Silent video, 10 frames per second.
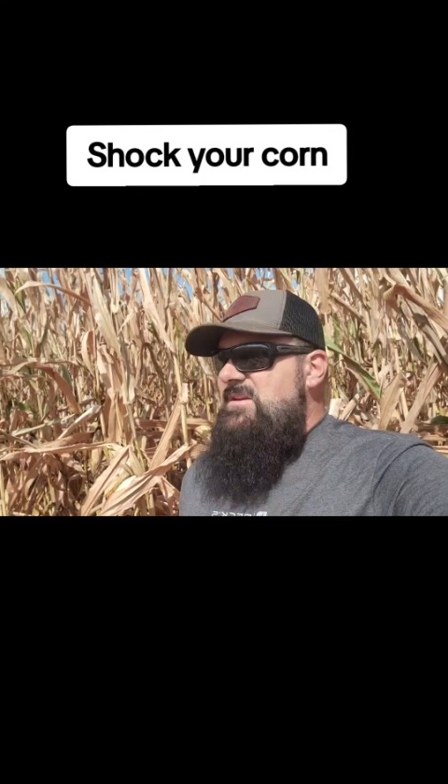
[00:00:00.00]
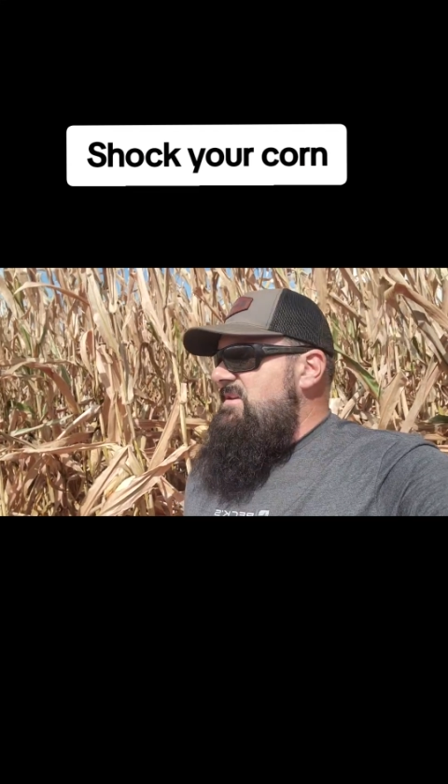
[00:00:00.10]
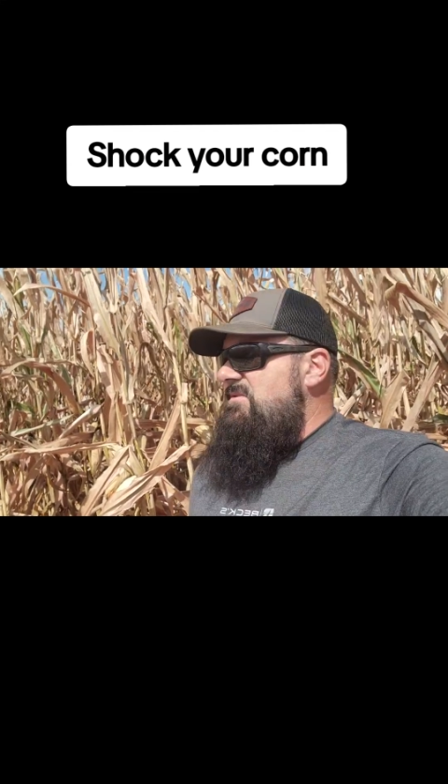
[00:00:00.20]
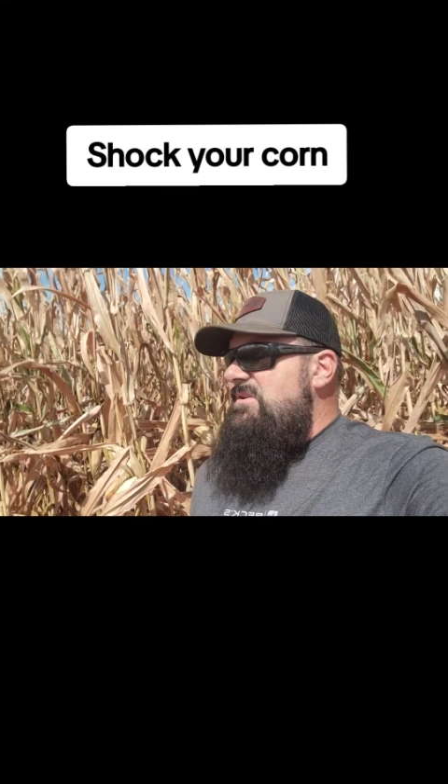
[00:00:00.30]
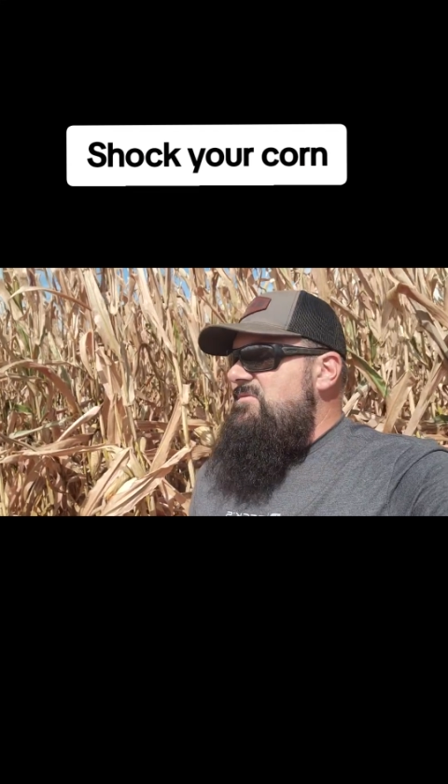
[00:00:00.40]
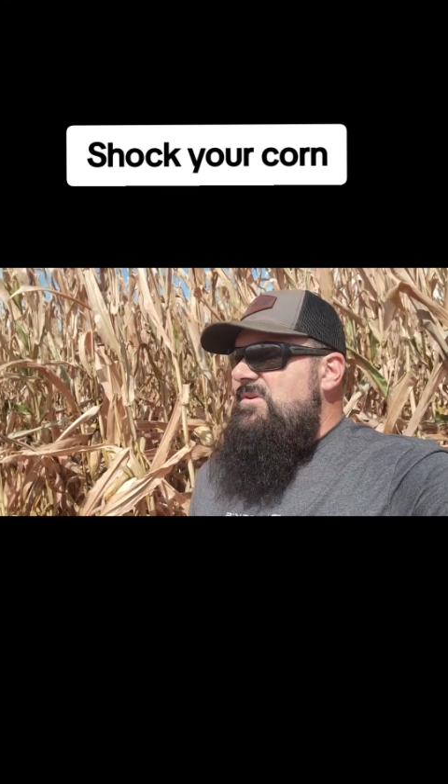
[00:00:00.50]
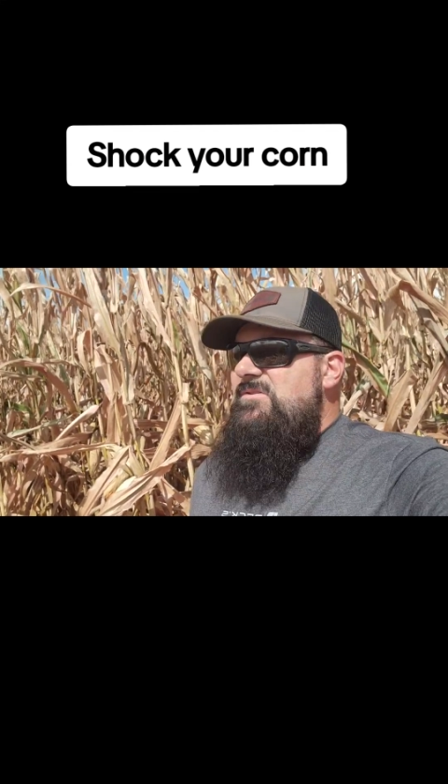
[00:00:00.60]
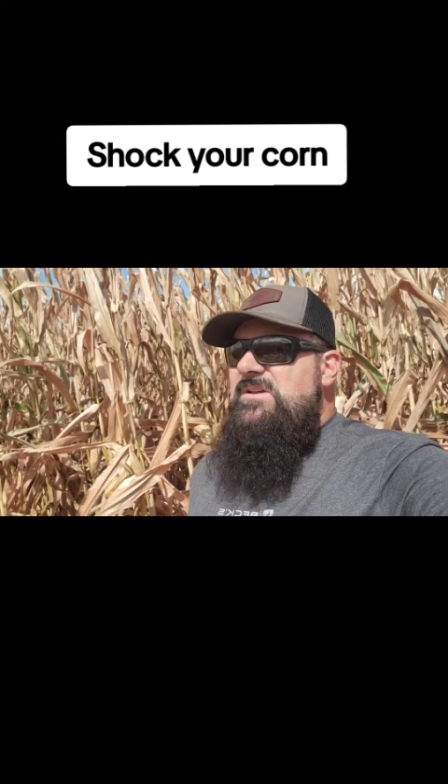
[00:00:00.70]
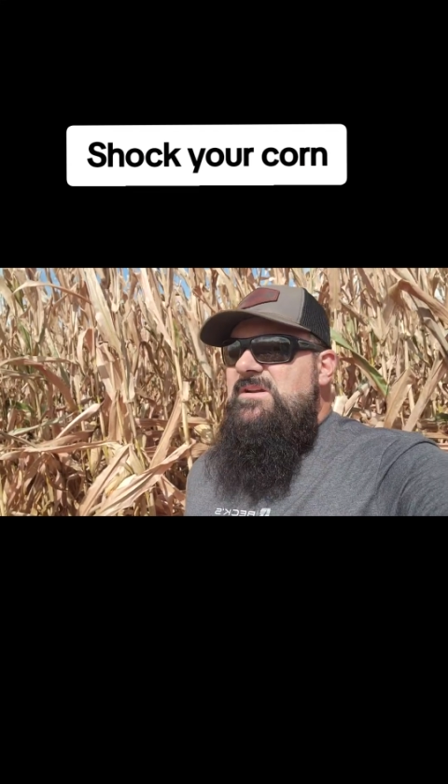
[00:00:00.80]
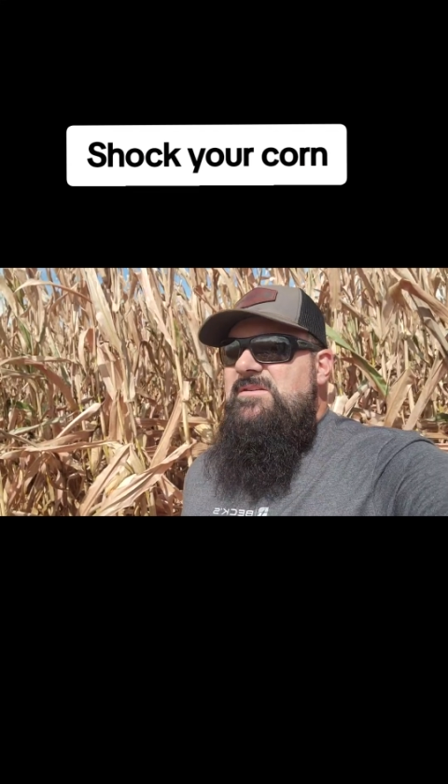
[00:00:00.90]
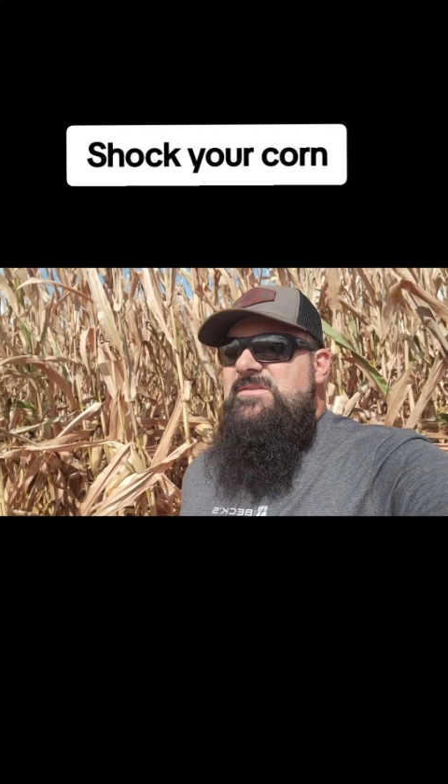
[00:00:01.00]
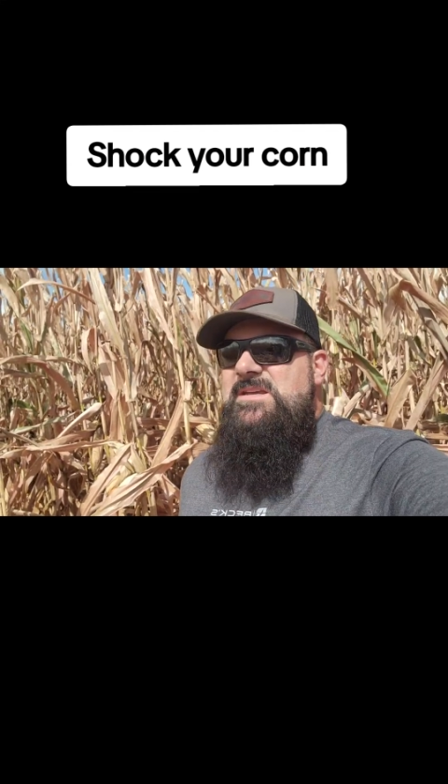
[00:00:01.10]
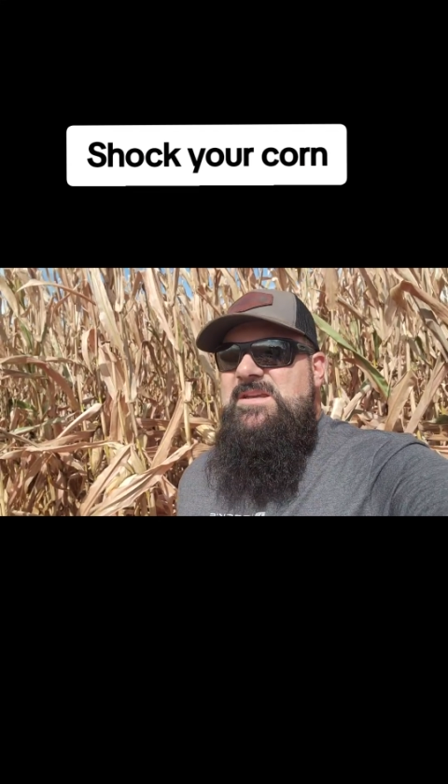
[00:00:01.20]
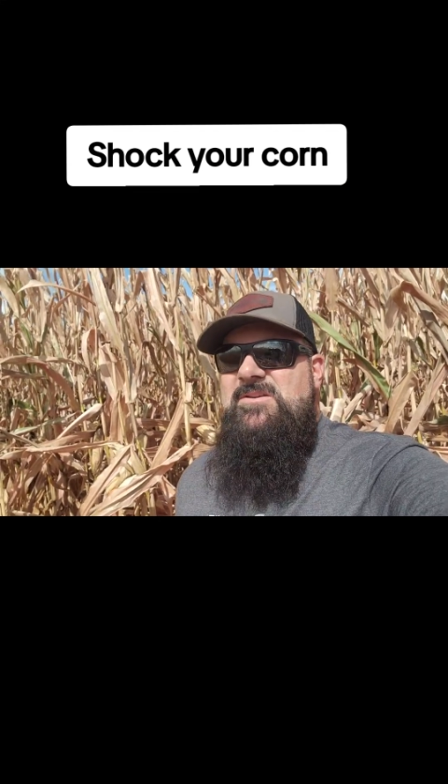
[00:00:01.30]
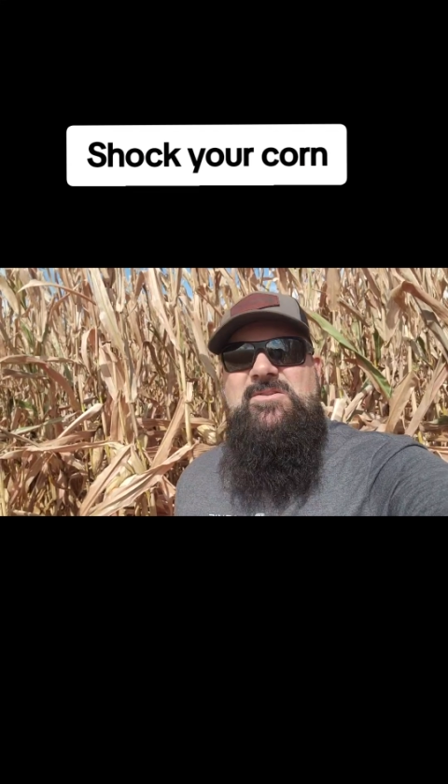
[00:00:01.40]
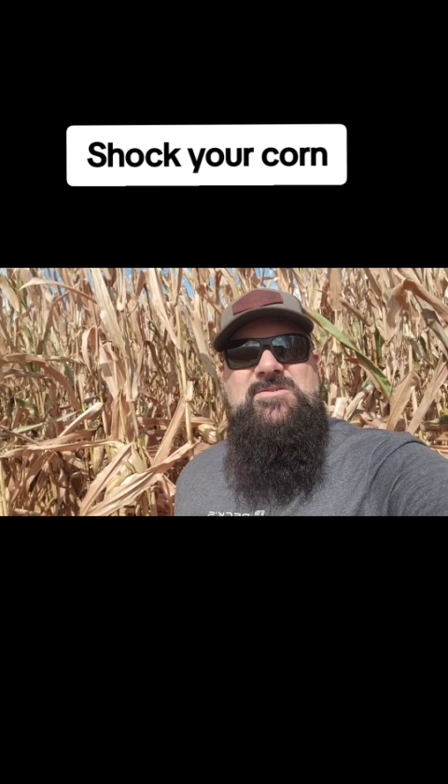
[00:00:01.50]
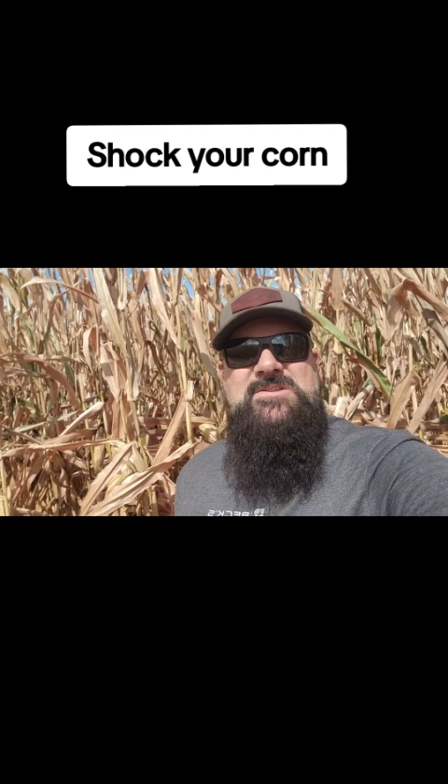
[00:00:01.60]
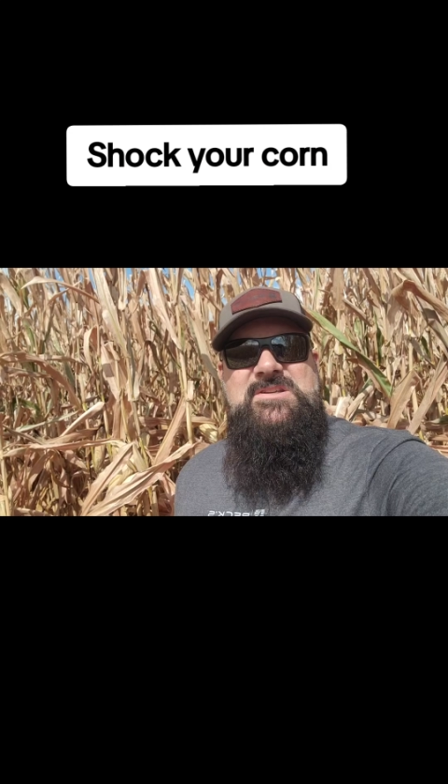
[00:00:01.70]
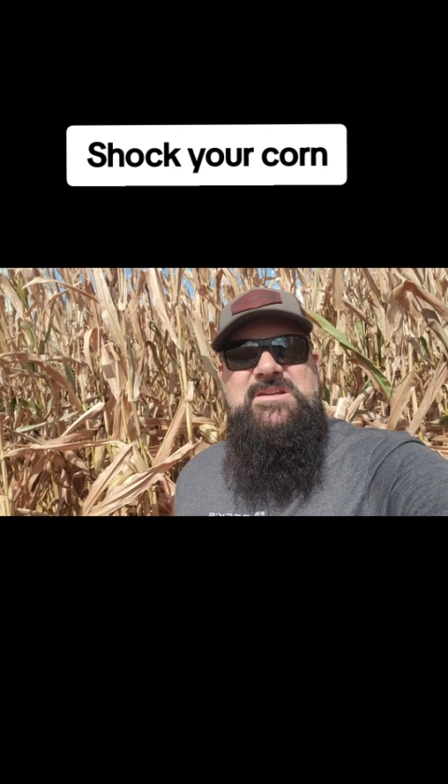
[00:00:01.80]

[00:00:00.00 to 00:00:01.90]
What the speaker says: You can throw the ears